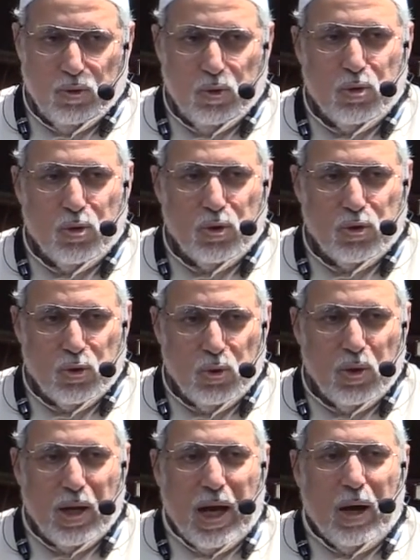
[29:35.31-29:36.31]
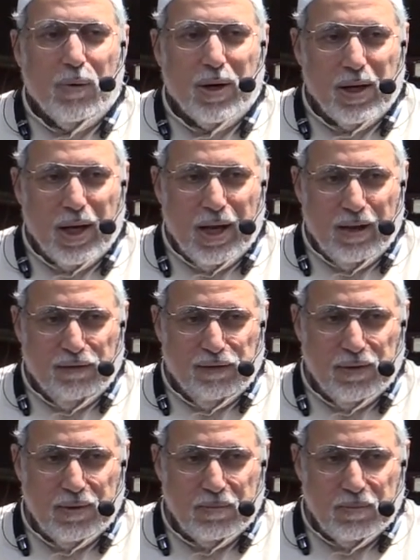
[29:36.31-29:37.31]
to control our
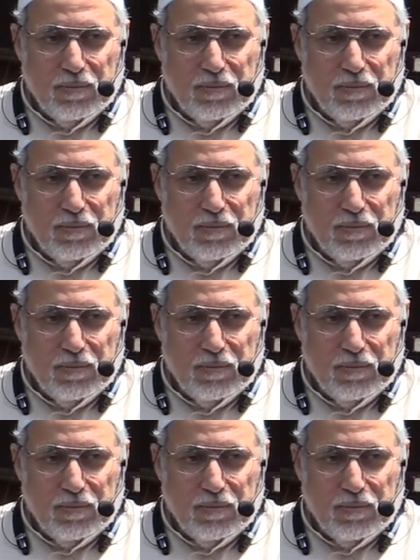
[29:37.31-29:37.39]
life